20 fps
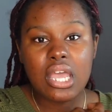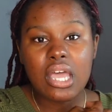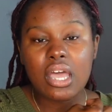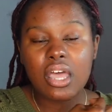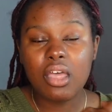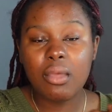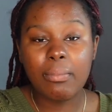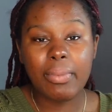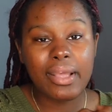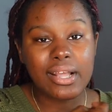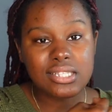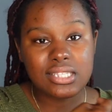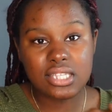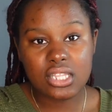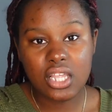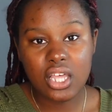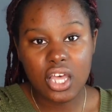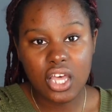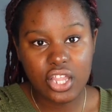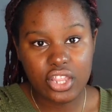compared to
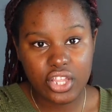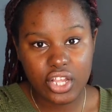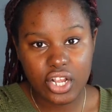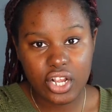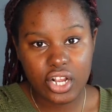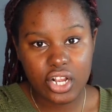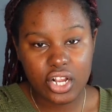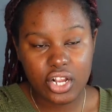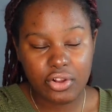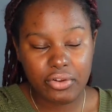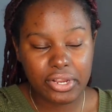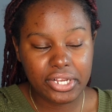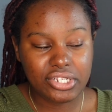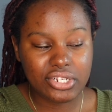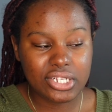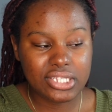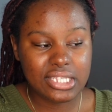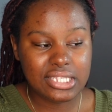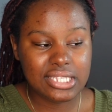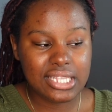the other green
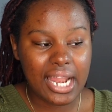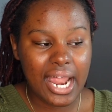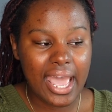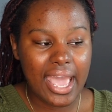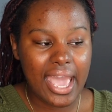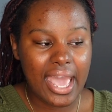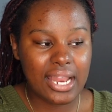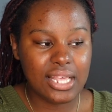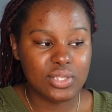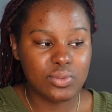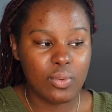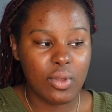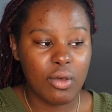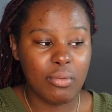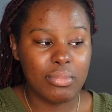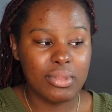dresses that I had as well.